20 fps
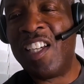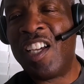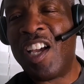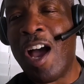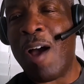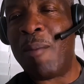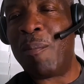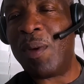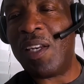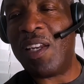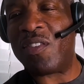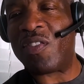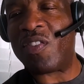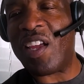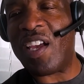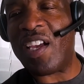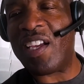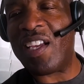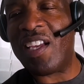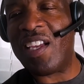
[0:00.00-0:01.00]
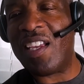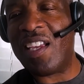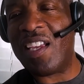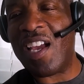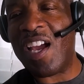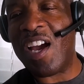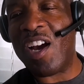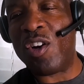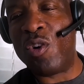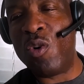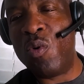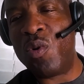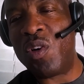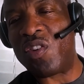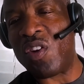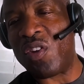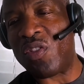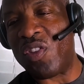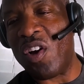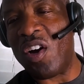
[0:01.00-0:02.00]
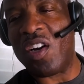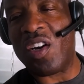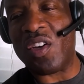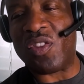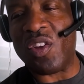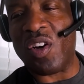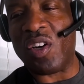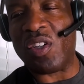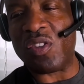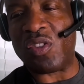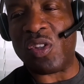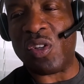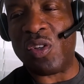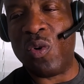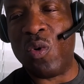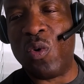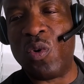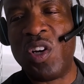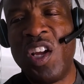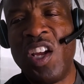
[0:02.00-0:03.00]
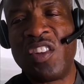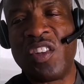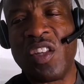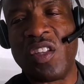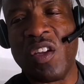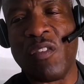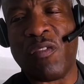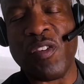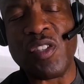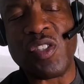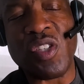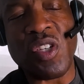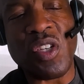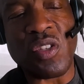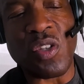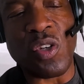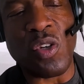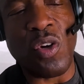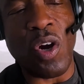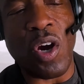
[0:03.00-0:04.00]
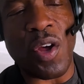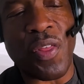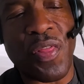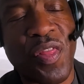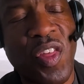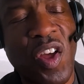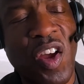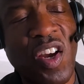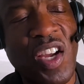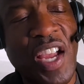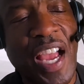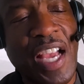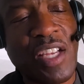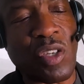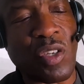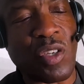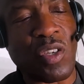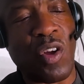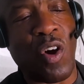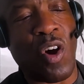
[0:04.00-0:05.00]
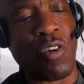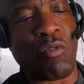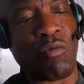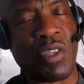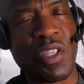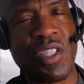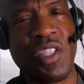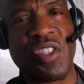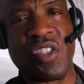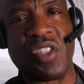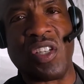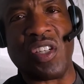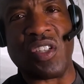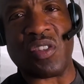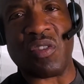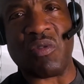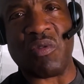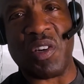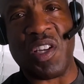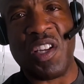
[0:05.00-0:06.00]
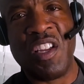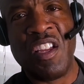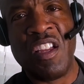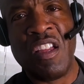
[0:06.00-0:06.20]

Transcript: I mean, it's like, yeah, a goon is a thug is a goon. The difference is a thug has a long religious history.